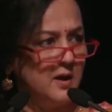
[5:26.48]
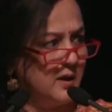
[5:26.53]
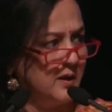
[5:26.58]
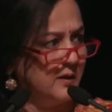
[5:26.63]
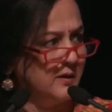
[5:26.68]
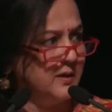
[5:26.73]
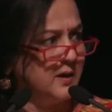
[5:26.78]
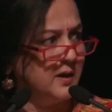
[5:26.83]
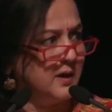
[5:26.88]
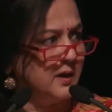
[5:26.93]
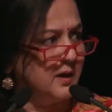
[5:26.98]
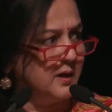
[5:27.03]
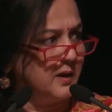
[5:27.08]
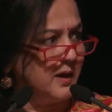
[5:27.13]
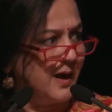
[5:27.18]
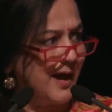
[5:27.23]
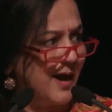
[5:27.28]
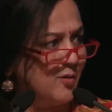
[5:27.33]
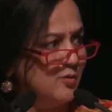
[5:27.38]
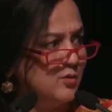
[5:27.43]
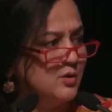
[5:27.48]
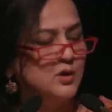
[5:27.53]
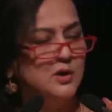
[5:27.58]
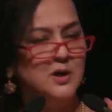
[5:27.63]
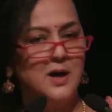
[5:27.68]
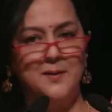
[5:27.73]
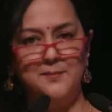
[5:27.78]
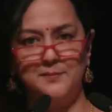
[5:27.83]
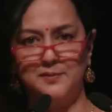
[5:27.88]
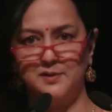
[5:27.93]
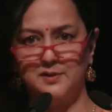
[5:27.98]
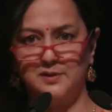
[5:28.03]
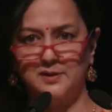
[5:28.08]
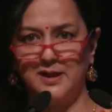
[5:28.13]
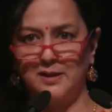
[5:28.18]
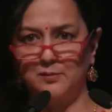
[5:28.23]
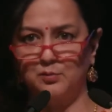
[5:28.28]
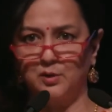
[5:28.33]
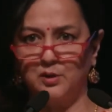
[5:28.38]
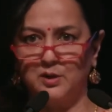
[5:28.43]
the outcomes
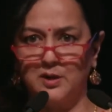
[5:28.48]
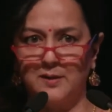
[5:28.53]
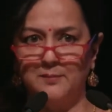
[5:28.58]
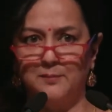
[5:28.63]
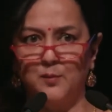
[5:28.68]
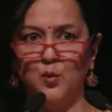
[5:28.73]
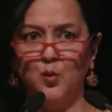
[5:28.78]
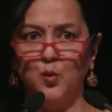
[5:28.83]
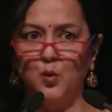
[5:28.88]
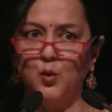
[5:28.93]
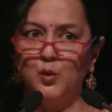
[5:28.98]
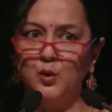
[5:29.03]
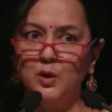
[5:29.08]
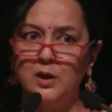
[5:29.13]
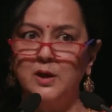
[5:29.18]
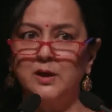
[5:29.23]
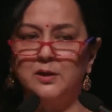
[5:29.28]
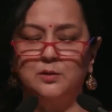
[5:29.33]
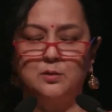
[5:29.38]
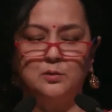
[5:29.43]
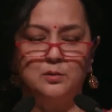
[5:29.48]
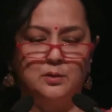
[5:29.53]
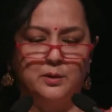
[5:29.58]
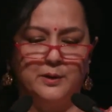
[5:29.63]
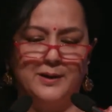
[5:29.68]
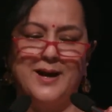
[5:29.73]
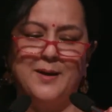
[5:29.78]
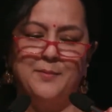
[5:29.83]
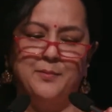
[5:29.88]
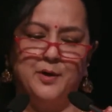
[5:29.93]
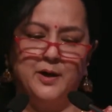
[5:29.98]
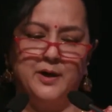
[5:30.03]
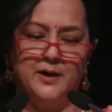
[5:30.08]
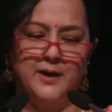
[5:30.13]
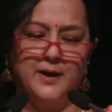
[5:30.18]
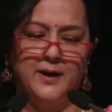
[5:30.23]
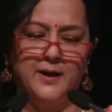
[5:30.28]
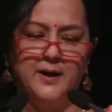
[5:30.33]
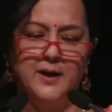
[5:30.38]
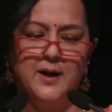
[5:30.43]
that would come only through
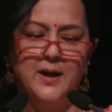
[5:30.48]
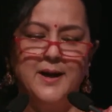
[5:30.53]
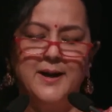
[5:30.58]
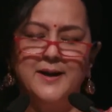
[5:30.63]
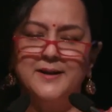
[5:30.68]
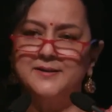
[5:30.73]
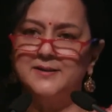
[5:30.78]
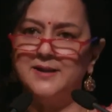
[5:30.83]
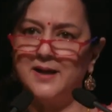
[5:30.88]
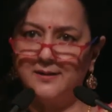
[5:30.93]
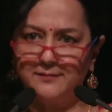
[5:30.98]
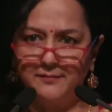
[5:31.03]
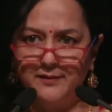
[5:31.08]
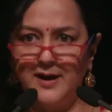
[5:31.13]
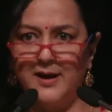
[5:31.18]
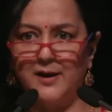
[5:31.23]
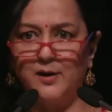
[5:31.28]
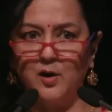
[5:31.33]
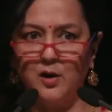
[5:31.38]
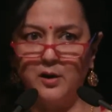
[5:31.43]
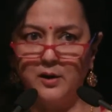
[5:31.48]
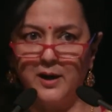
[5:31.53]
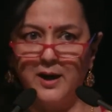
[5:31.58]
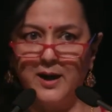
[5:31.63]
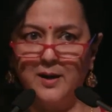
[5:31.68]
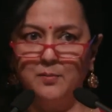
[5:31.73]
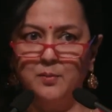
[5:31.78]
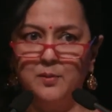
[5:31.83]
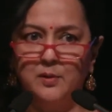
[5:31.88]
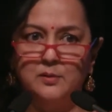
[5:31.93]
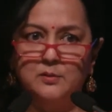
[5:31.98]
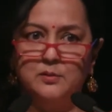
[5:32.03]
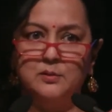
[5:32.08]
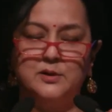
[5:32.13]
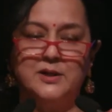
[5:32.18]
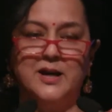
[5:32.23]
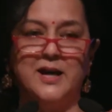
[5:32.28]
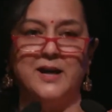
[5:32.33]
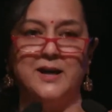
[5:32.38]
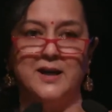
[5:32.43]
collaborating is that we are not able to
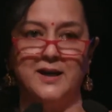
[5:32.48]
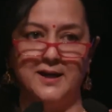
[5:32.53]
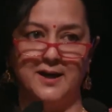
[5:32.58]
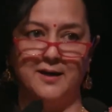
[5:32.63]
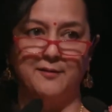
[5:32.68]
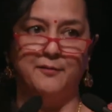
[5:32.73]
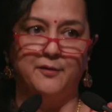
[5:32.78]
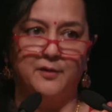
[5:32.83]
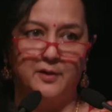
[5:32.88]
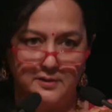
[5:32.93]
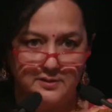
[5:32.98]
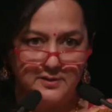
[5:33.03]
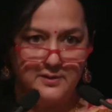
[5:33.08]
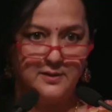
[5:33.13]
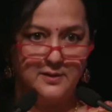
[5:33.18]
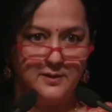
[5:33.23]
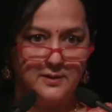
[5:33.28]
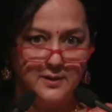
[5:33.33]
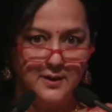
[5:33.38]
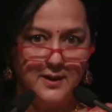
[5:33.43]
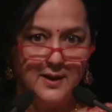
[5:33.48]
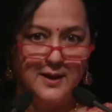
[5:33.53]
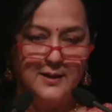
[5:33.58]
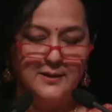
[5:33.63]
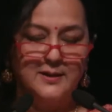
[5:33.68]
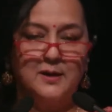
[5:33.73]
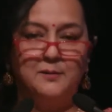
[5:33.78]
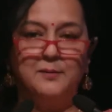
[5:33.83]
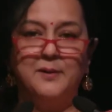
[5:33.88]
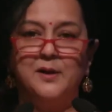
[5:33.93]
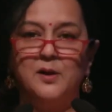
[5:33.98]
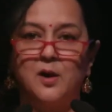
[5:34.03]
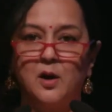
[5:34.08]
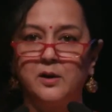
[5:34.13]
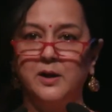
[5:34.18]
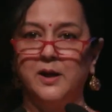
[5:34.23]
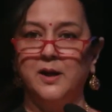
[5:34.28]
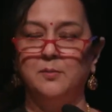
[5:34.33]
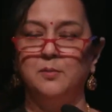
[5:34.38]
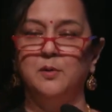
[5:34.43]
take enough risk, that we are not
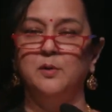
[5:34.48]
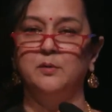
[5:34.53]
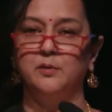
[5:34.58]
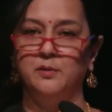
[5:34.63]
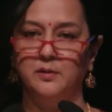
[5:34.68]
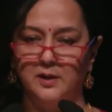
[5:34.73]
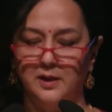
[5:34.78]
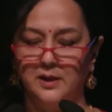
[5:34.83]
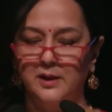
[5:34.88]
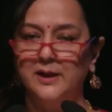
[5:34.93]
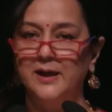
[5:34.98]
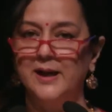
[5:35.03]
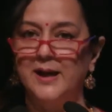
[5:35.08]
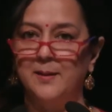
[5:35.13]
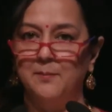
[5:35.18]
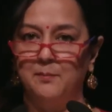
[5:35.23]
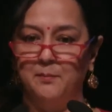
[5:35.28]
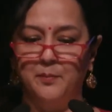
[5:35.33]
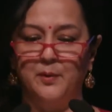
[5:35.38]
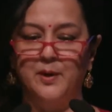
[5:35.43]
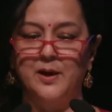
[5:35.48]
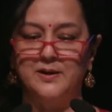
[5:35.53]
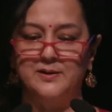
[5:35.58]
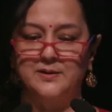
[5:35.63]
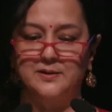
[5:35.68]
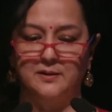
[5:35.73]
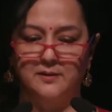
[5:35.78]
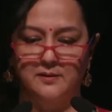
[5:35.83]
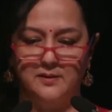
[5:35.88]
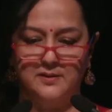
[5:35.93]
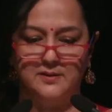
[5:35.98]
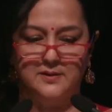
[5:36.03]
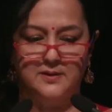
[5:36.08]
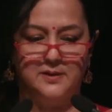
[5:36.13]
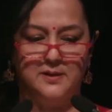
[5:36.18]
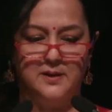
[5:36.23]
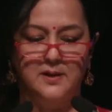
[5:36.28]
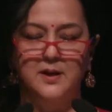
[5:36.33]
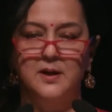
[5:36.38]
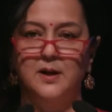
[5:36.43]
able to really embrace risk.
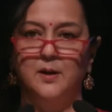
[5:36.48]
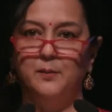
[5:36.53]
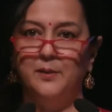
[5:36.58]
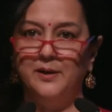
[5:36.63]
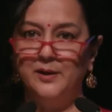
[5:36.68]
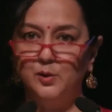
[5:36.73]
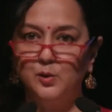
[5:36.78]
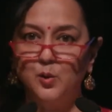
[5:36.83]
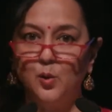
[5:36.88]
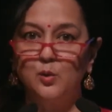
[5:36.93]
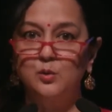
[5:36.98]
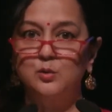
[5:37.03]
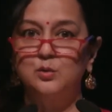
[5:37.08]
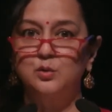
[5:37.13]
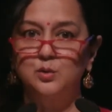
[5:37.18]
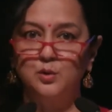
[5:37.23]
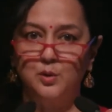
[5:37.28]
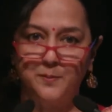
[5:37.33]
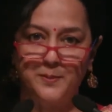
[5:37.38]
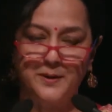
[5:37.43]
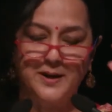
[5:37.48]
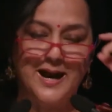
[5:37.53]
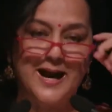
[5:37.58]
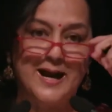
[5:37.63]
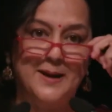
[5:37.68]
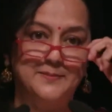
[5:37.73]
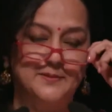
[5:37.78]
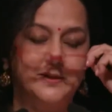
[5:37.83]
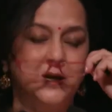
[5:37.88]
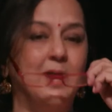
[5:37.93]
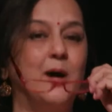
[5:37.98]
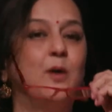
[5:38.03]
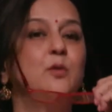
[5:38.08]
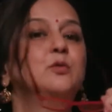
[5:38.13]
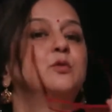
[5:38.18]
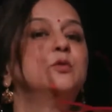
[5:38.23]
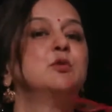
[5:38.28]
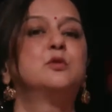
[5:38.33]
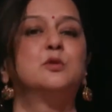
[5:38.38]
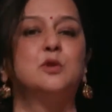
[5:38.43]
We don't know perhaps how to
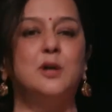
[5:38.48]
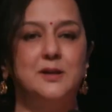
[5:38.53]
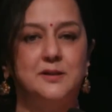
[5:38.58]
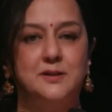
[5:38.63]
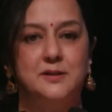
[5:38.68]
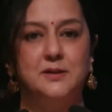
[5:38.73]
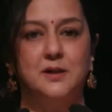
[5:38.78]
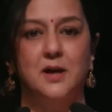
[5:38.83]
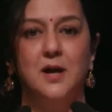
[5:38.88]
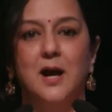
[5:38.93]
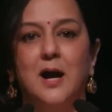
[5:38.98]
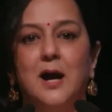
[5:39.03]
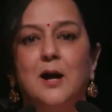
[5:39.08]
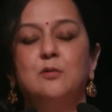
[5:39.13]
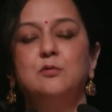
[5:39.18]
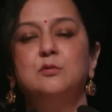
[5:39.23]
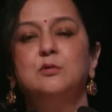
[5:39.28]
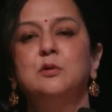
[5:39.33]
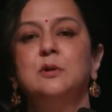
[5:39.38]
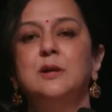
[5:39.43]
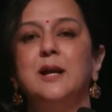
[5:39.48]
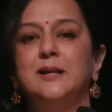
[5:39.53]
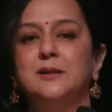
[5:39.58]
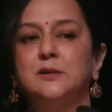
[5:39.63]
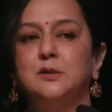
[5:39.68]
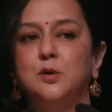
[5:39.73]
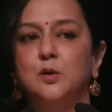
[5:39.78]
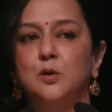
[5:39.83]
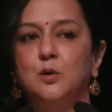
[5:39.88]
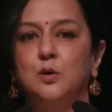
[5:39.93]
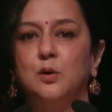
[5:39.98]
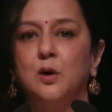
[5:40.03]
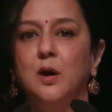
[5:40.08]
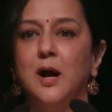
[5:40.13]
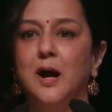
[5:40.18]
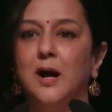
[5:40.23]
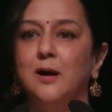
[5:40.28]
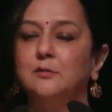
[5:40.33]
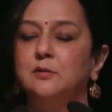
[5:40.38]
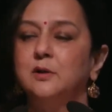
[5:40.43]
trust, how to let go,
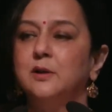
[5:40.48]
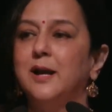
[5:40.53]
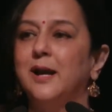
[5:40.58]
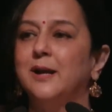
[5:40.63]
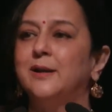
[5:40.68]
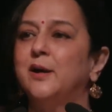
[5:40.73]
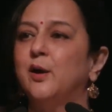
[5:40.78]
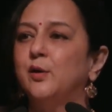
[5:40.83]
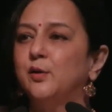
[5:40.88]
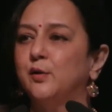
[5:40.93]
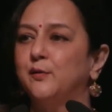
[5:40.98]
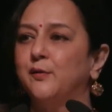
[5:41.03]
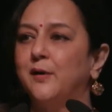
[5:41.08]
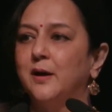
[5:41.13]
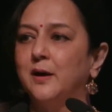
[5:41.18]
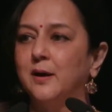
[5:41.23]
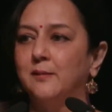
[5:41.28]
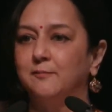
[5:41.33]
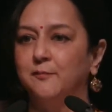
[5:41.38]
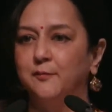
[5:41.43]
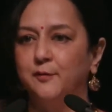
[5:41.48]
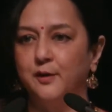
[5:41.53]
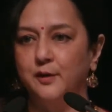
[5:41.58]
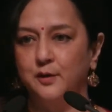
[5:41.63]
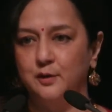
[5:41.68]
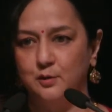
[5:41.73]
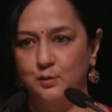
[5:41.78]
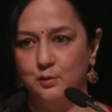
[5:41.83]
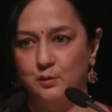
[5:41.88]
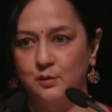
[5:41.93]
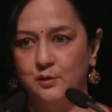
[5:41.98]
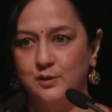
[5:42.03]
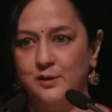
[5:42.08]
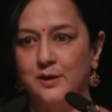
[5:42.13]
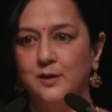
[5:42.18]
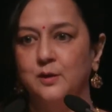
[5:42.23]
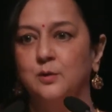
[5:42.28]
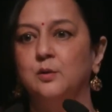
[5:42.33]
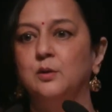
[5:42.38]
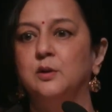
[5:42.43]
how to get out of our comfort zones and
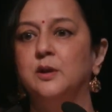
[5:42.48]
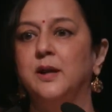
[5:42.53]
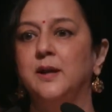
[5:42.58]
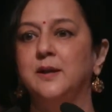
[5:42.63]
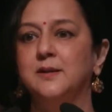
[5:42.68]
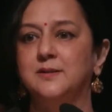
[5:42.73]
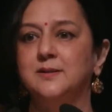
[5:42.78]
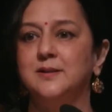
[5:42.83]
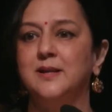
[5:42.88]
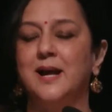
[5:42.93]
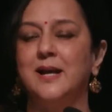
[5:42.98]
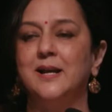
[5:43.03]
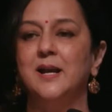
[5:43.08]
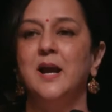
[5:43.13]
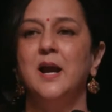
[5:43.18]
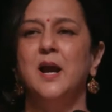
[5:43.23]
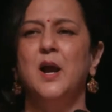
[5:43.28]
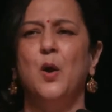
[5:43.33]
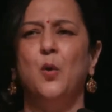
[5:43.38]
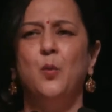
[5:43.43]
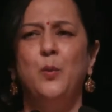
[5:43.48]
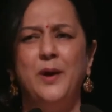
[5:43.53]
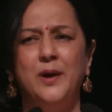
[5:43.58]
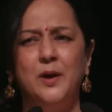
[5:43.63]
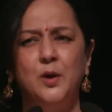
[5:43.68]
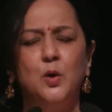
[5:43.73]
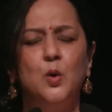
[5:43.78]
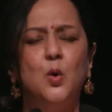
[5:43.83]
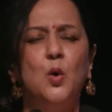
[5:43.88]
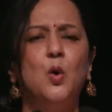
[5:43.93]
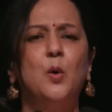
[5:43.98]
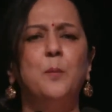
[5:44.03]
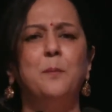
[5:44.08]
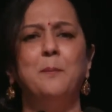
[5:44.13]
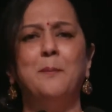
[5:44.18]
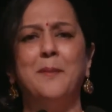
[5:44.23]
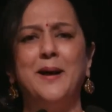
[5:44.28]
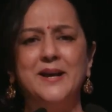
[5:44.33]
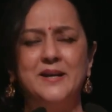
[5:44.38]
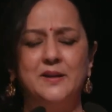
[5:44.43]
do things that we know
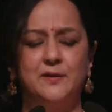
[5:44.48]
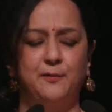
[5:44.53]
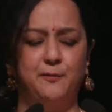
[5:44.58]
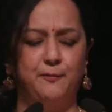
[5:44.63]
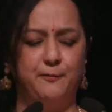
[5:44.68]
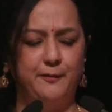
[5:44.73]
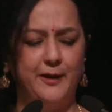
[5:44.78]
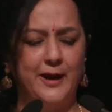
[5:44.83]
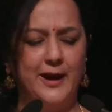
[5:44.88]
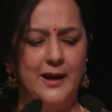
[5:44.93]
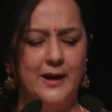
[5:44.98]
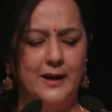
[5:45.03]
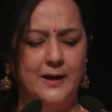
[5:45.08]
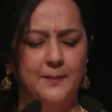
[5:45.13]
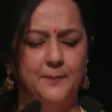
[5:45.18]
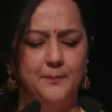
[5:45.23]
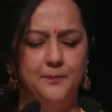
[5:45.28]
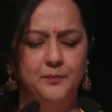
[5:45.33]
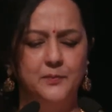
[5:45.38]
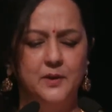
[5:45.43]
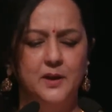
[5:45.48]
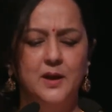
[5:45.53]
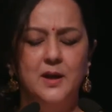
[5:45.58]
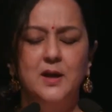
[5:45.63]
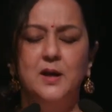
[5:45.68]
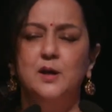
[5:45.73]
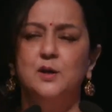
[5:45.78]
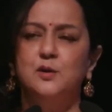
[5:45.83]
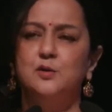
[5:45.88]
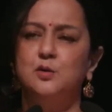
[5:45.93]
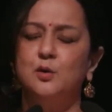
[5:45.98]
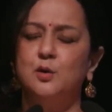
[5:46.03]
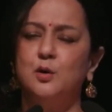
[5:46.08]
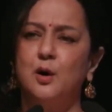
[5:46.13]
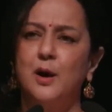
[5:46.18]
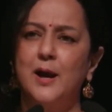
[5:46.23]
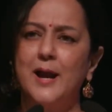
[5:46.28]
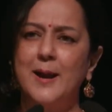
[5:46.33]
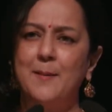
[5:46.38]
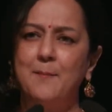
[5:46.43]
might fail. So
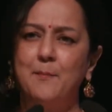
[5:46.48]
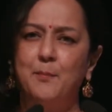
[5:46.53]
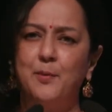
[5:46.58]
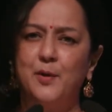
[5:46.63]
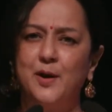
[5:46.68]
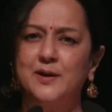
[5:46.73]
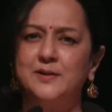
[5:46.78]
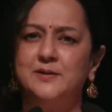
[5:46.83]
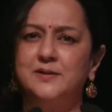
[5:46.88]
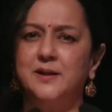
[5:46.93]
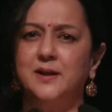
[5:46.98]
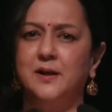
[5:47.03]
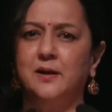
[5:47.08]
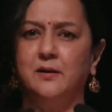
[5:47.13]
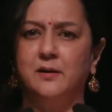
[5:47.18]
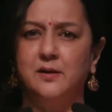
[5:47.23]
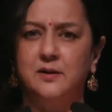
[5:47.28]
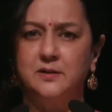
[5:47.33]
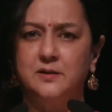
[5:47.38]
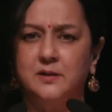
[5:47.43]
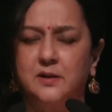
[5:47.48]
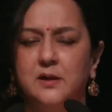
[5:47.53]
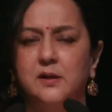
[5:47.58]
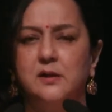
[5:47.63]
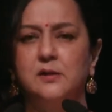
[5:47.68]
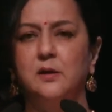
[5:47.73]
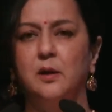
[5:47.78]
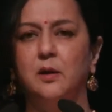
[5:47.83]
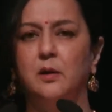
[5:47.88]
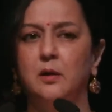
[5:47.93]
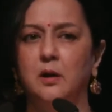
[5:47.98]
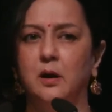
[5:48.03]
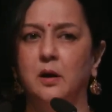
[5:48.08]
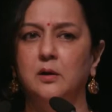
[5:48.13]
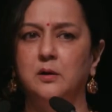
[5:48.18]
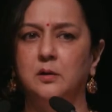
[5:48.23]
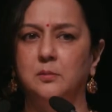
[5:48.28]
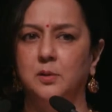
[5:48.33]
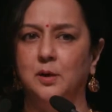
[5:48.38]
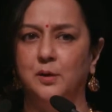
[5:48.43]
embracing risk is a lot
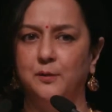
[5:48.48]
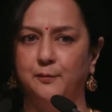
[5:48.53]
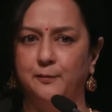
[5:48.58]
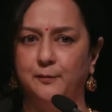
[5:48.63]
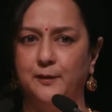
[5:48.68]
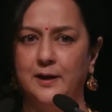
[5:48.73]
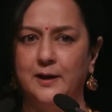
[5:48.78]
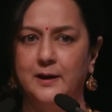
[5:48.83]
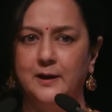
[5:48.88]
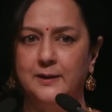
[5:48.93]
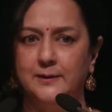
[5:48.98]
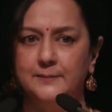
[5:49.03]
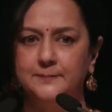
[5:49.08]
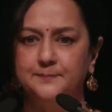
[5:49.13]
about failure